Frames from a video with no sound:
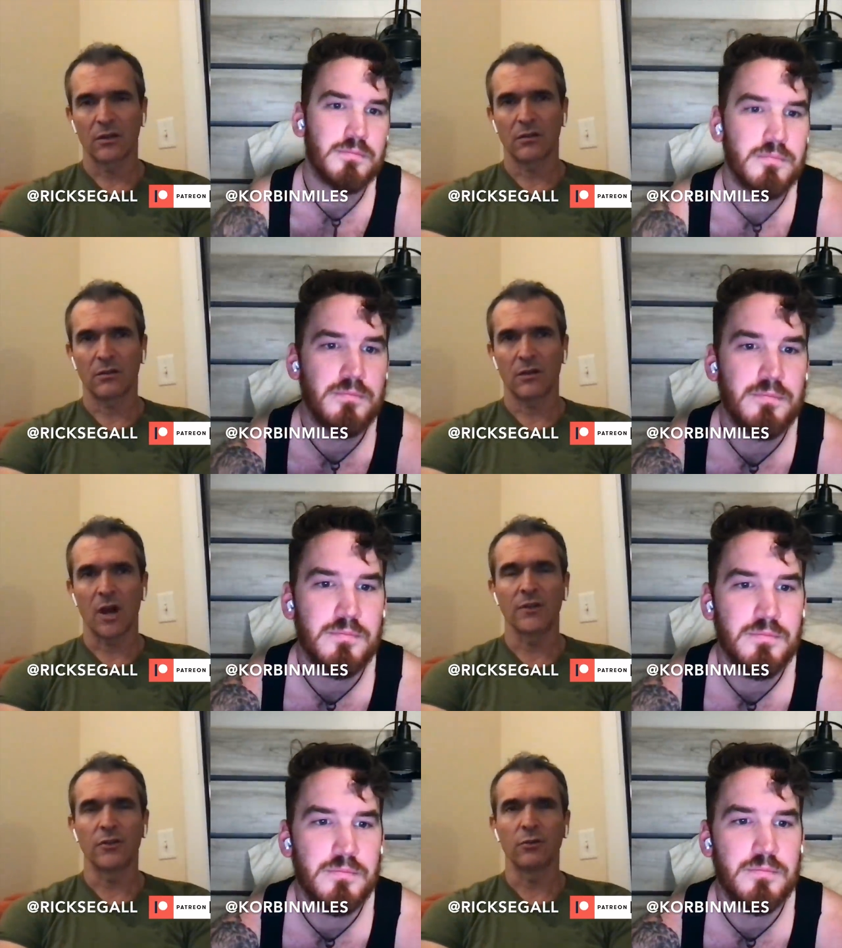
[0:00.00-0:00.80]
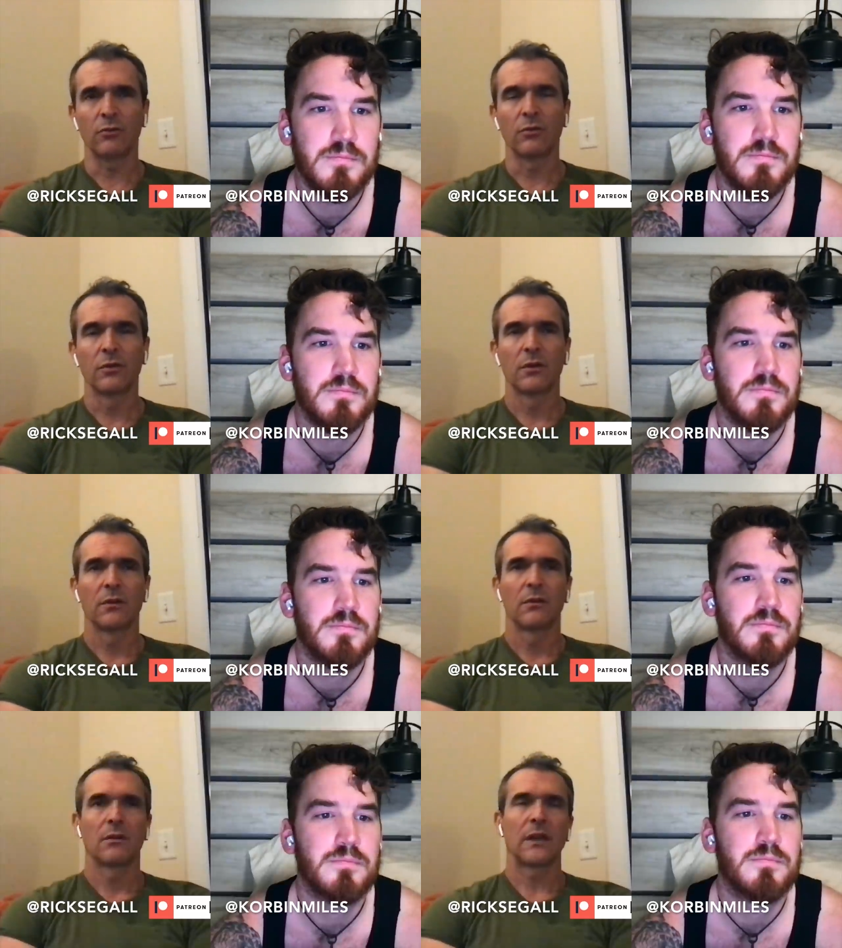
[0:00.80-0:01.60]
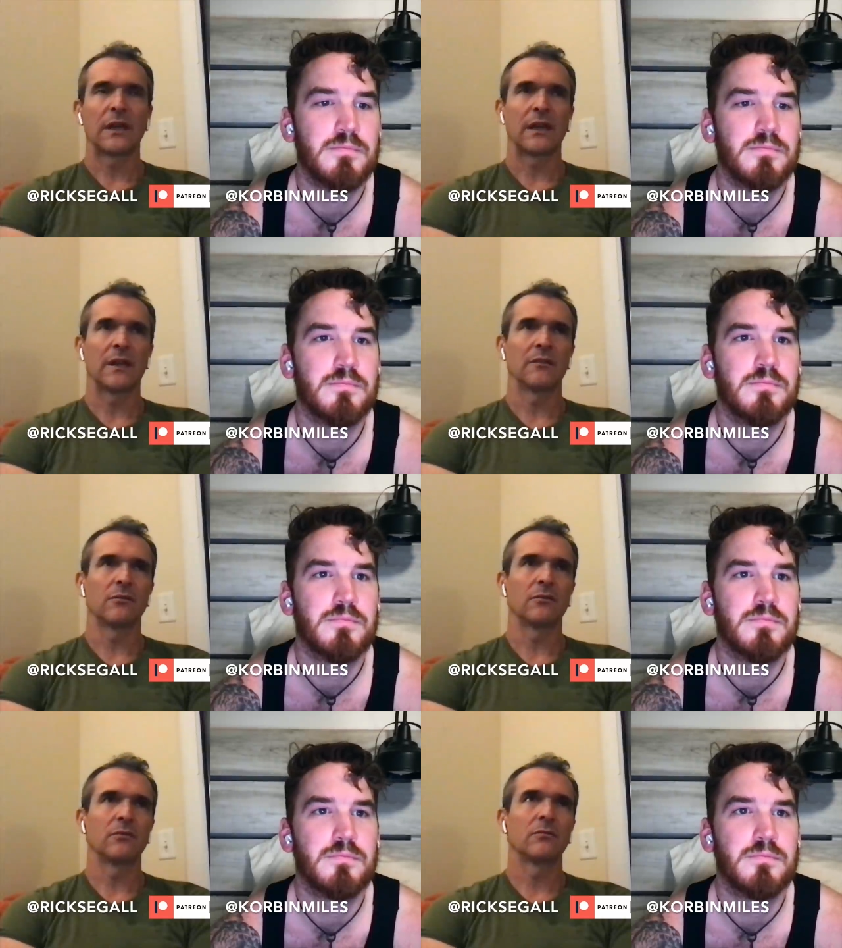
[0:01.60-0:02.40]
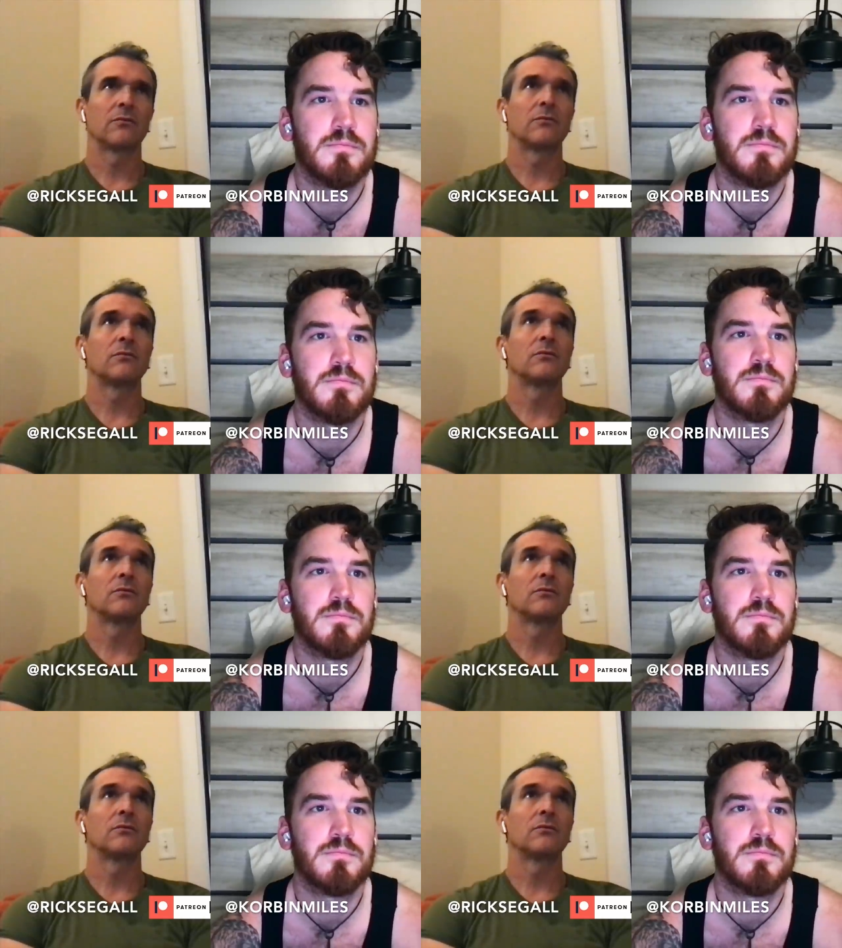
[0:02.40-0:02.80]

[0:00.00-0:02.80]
Speaker 1: on you, and